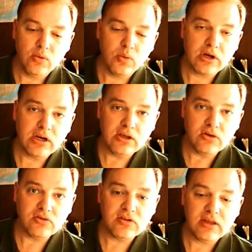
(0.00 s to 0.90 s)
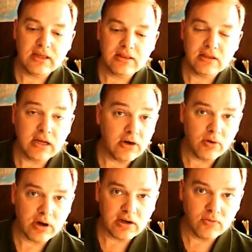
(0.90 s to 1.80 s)
we're going to use the
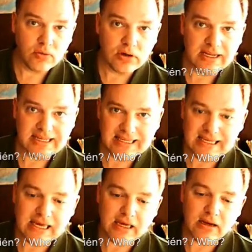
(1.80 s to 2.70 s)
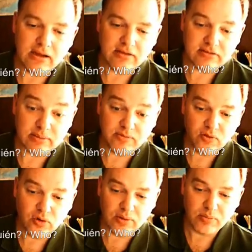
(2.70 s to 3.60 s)
interrogative word quién in some
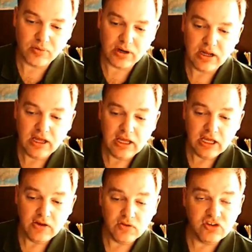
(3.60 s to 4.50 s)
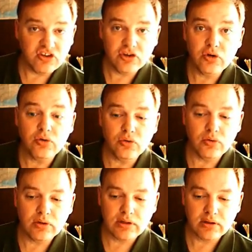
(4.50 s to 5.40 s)
form, right? If it's just
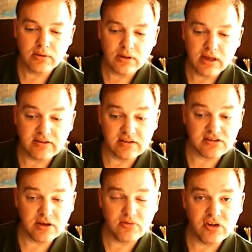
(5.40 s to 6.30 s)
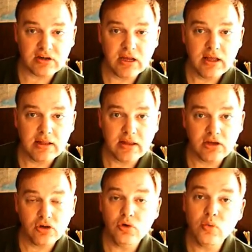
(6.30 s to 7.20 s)
who as a subject,
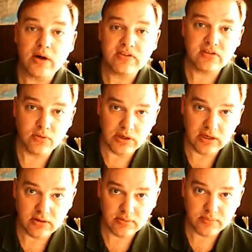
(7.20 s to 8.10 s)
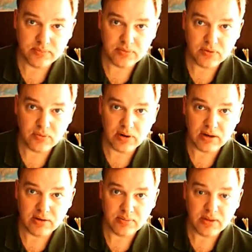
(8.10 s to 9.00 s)
like who wants to eat,
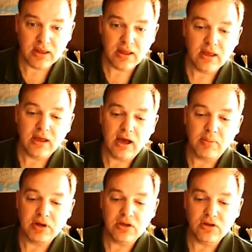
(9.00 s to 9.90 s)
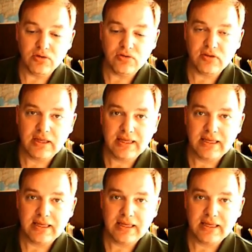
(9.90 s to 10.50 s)
right? I'm going to use